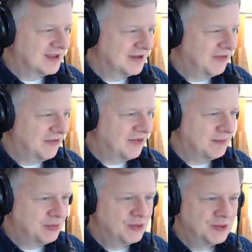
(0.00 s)
if
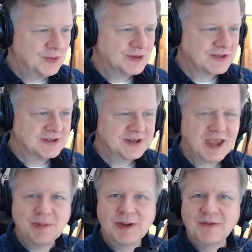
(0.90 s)
Putin was
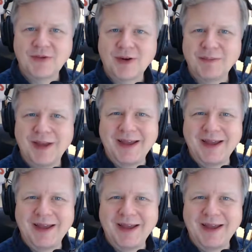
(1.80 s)
escaping from